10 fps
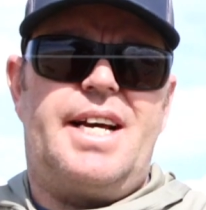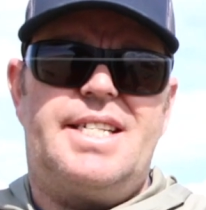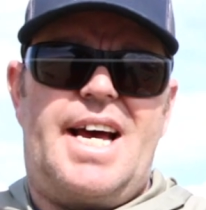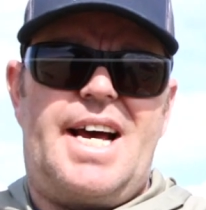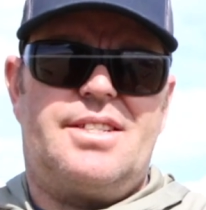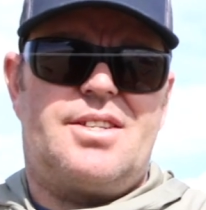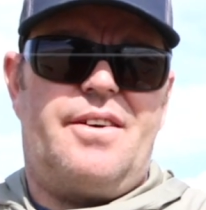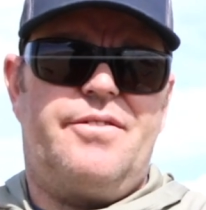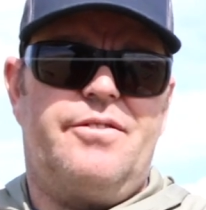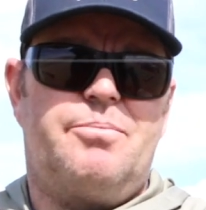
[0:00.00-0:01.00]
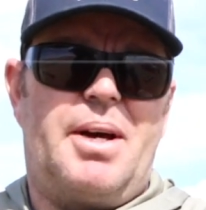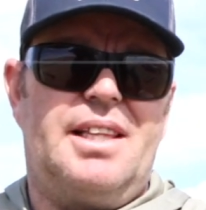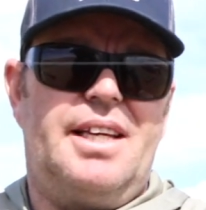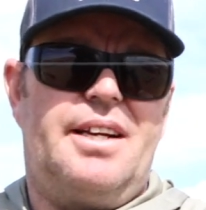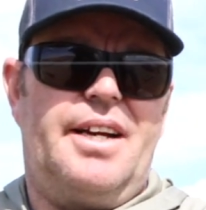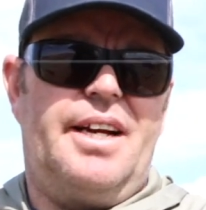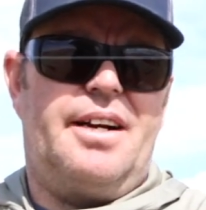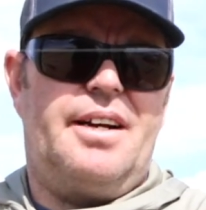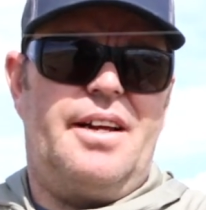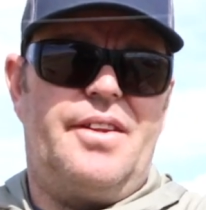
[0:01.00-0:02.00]
tie tags off of my leader
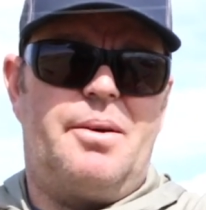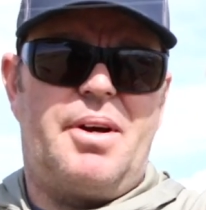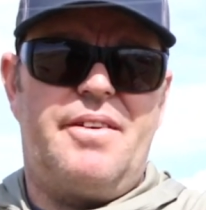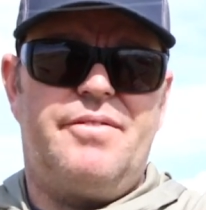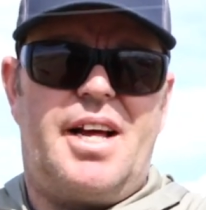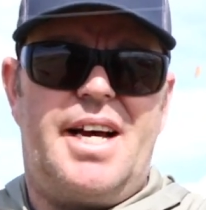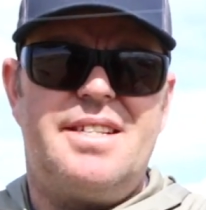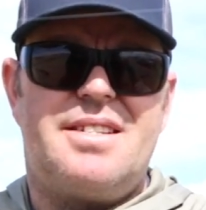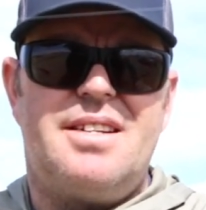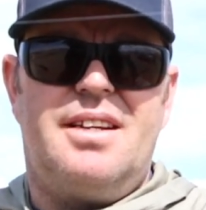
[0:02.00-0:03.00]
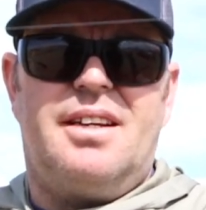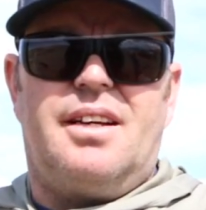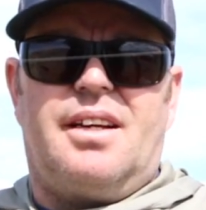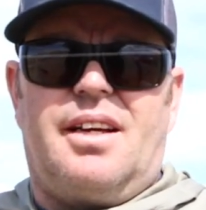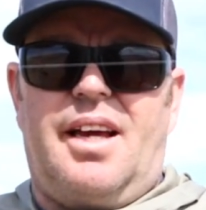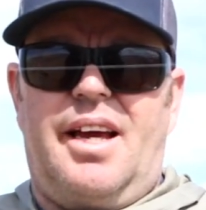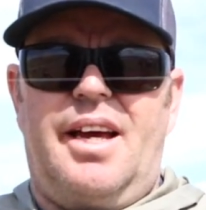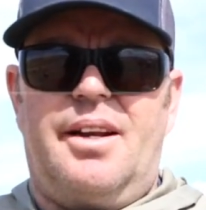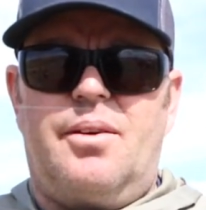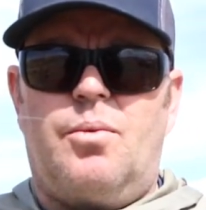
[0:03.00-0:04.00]
here and then my flies.
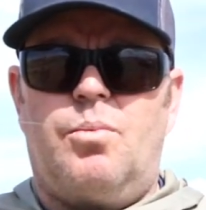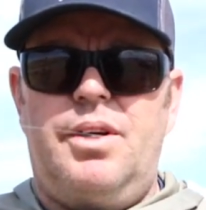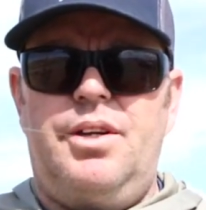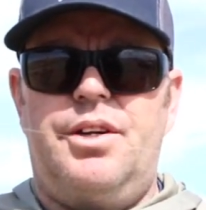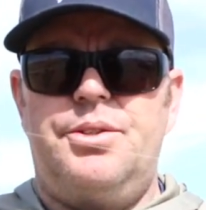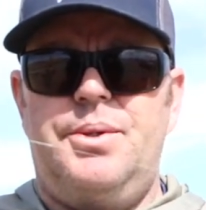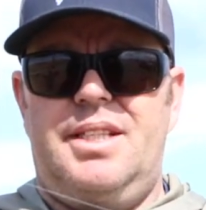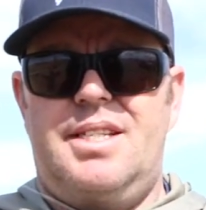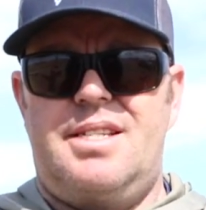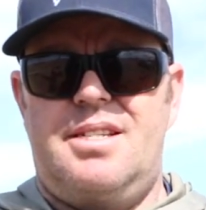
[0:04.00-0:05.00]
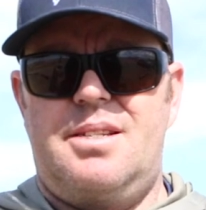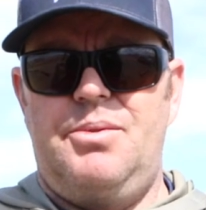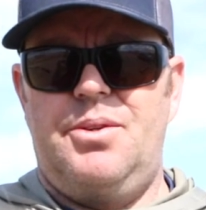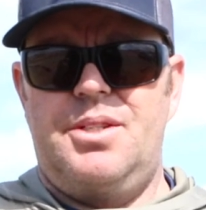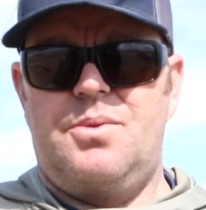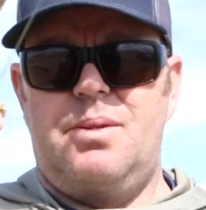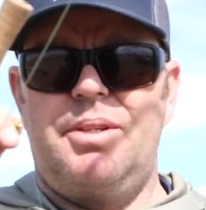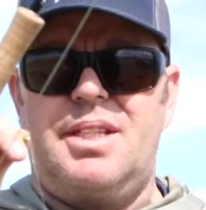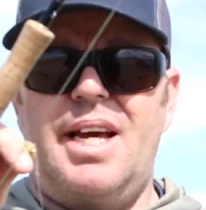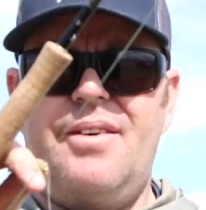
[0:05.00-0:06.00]
And when you're doing this system, you always want to
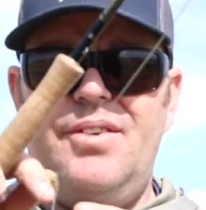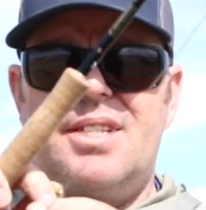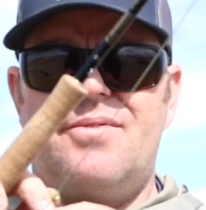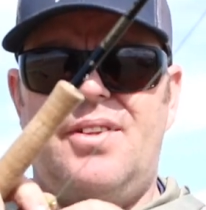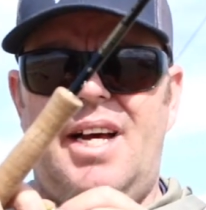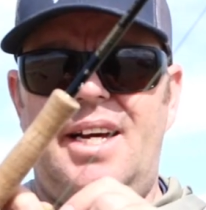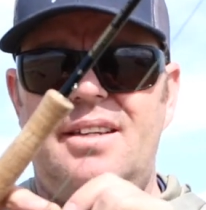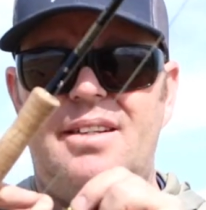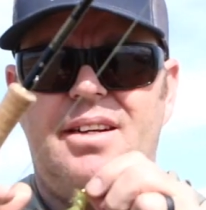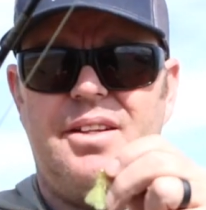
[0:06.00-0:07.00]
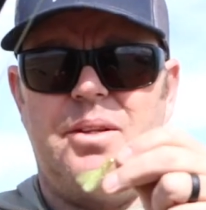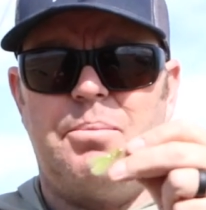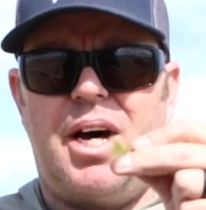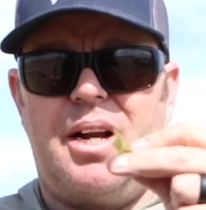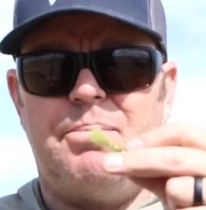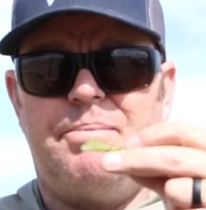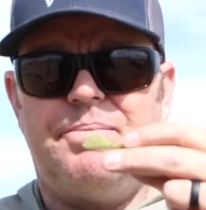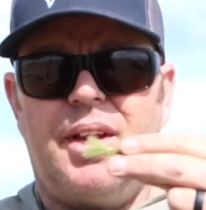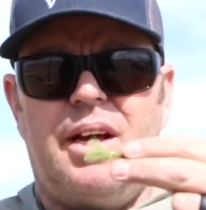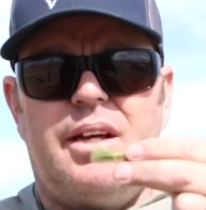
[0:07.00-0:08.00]
put the heaviest fly on the bottom.
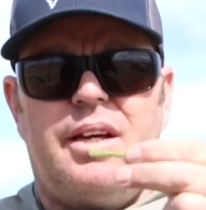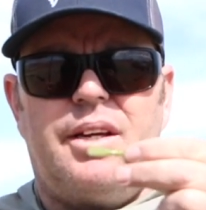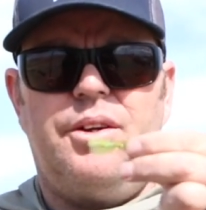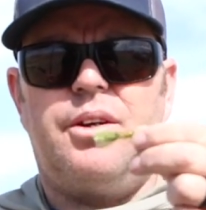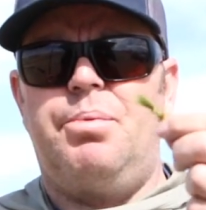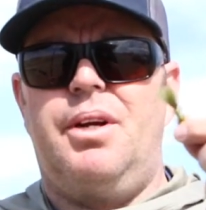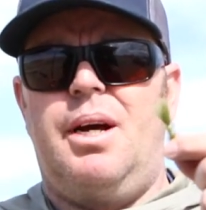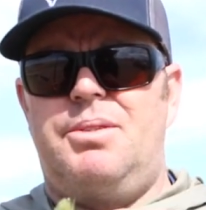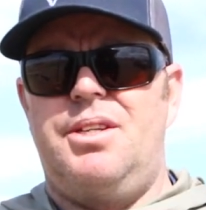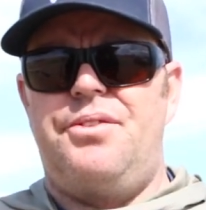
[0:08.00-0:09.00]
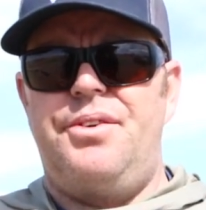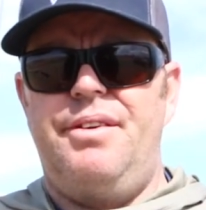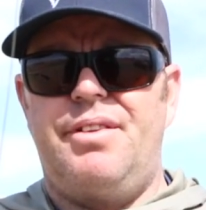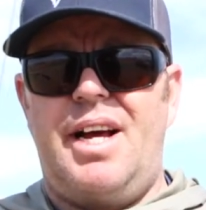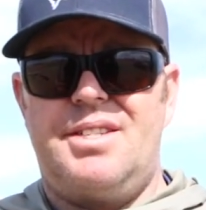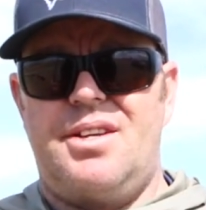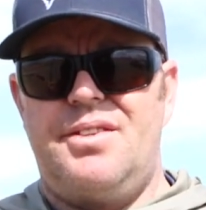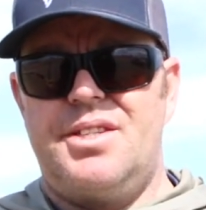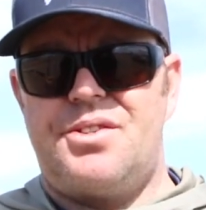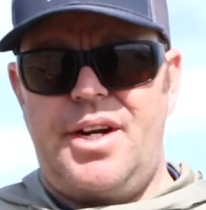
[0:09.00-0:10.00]
You can put up to 3 flies
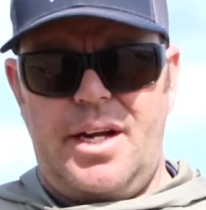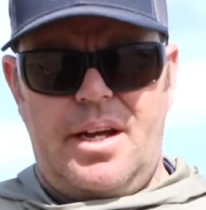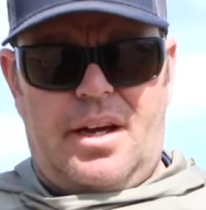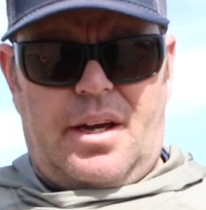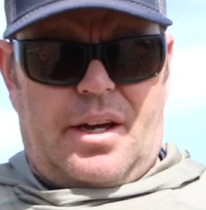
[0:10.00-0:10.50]
on this rig.